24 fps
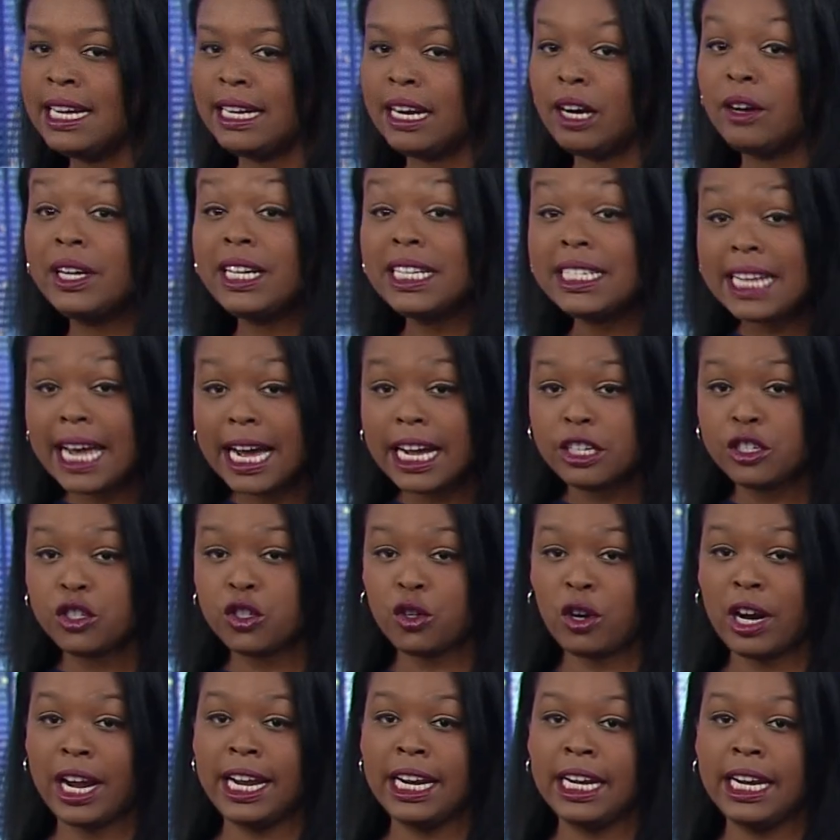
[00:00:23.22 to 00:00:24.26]
Now, he's had
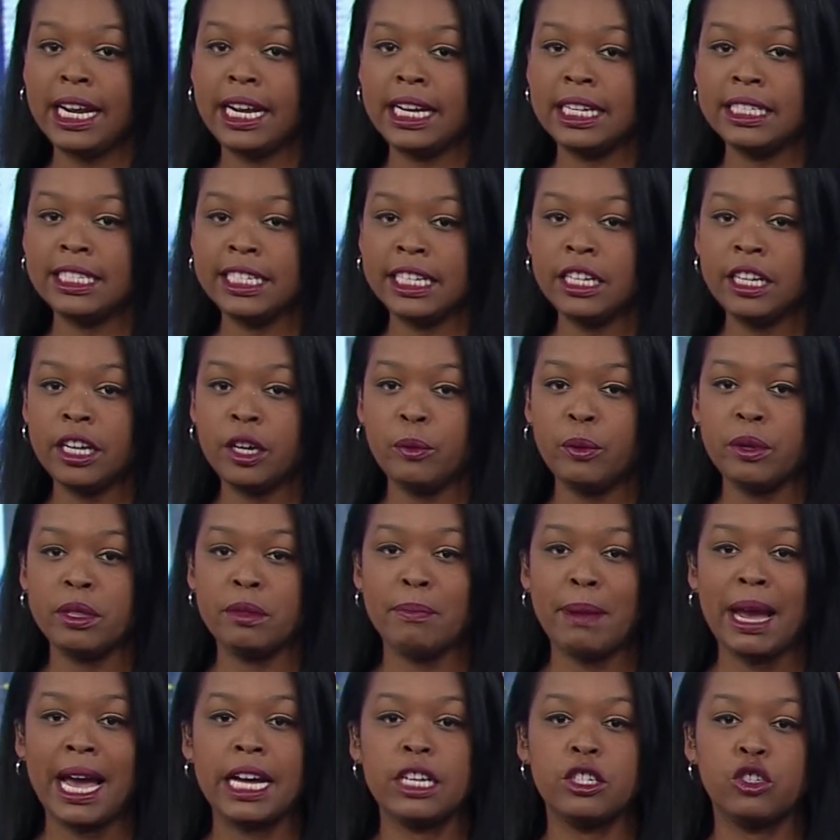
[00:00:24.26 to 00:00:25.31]
training dealing
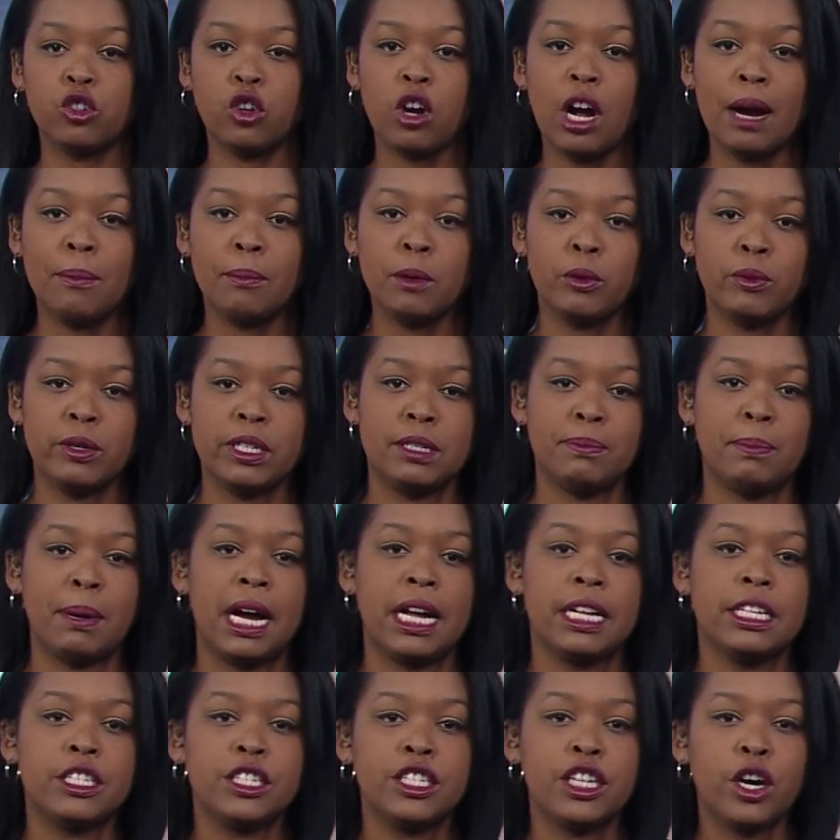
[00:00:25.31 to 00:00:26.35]
with mass trauma
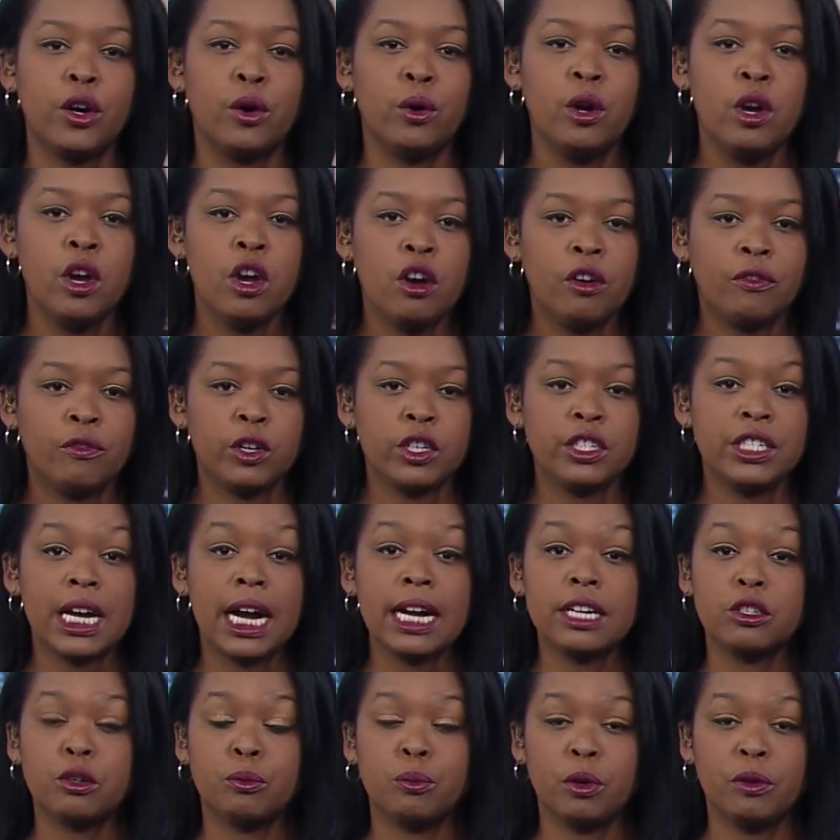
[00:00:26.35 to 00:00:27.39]
response, so for
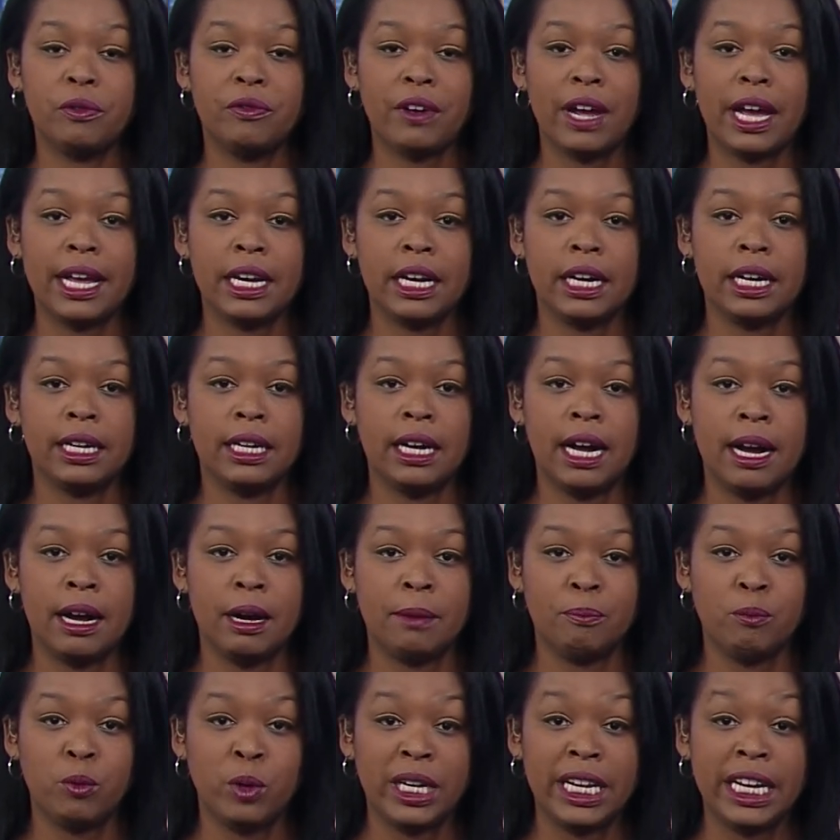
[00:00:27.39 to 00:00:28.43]
Dr. Profeta,
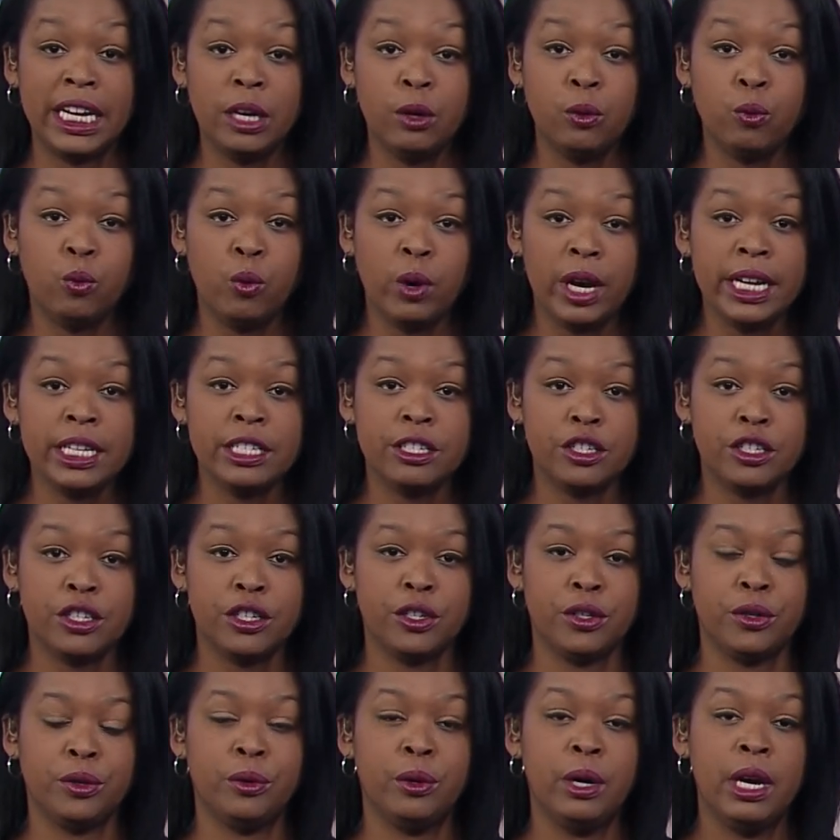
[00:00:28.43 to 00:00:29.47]
um, when he went
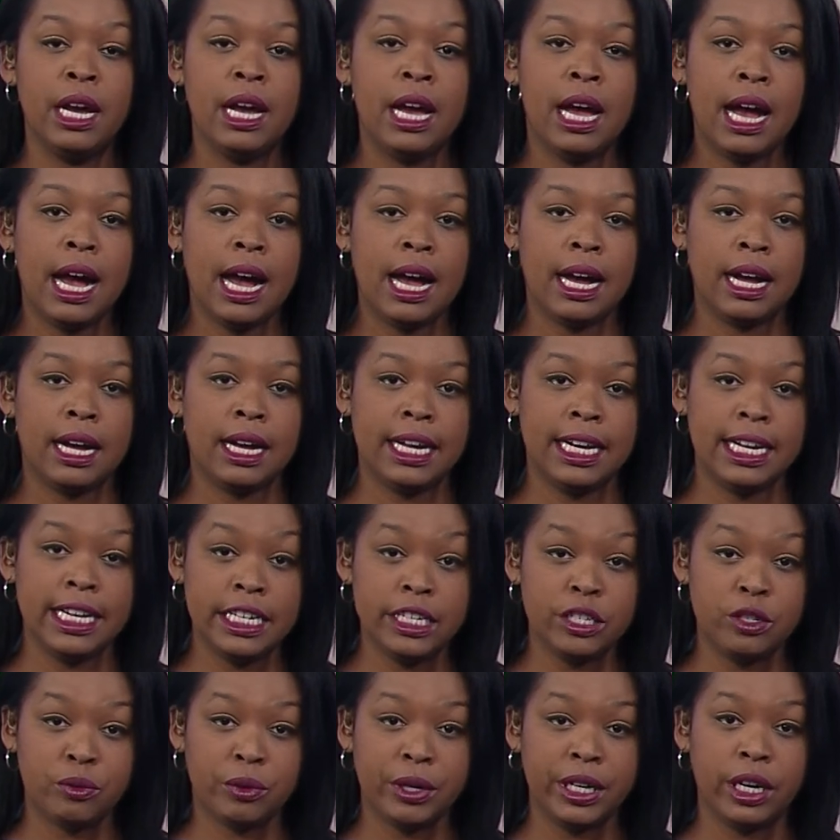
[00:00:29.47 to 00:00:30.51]
to uh, uh,
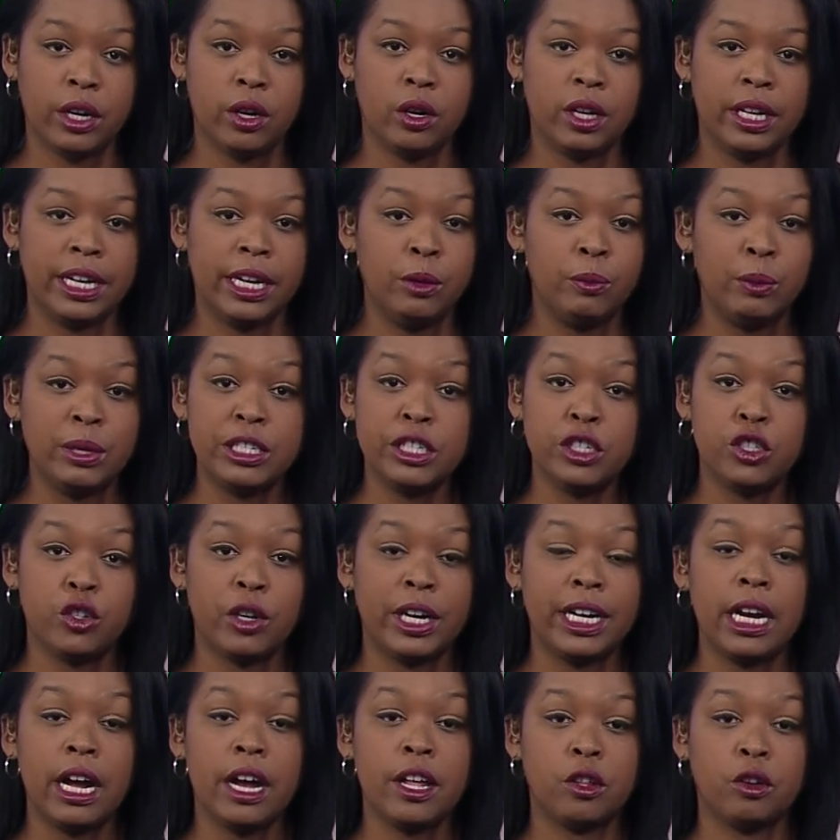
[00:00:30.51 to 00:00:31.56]
Israel. He went to
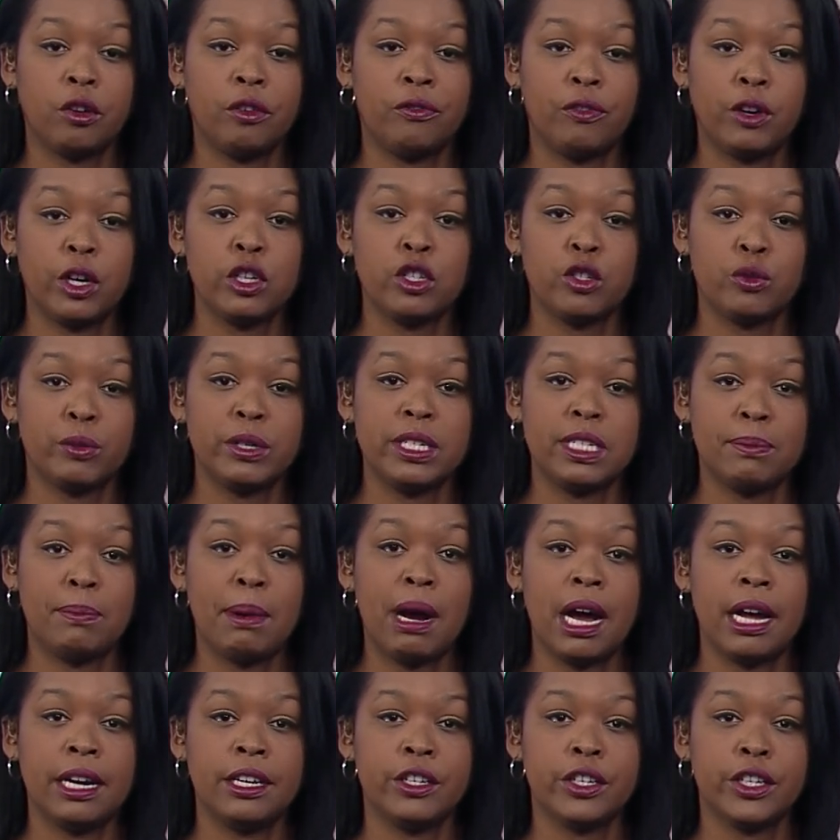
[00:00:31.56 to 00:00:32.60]
train other first
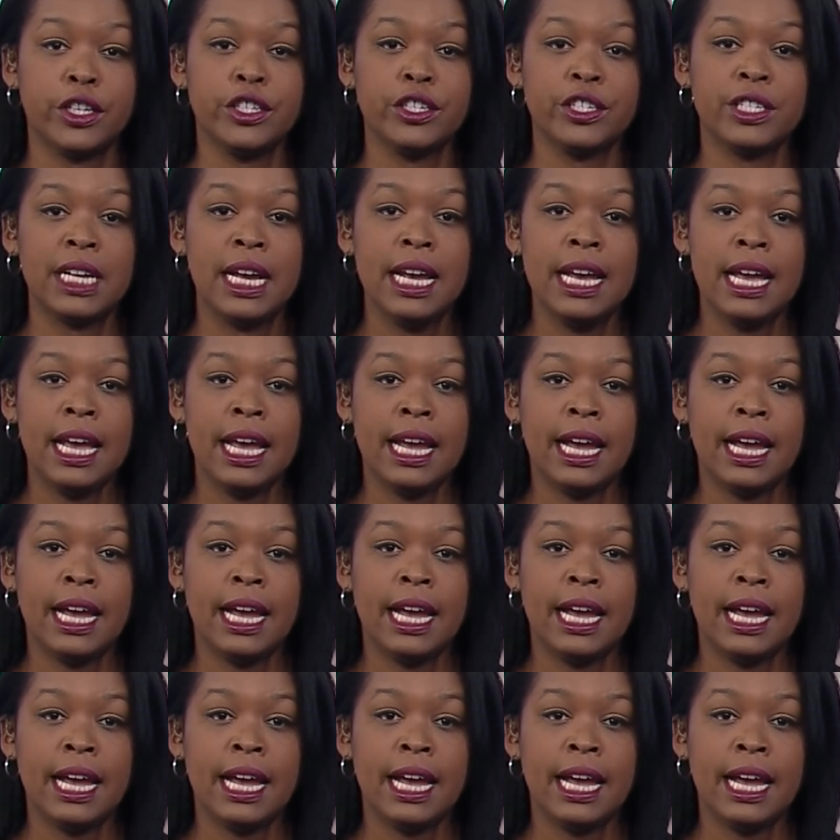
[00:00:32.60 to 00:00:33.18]
responders.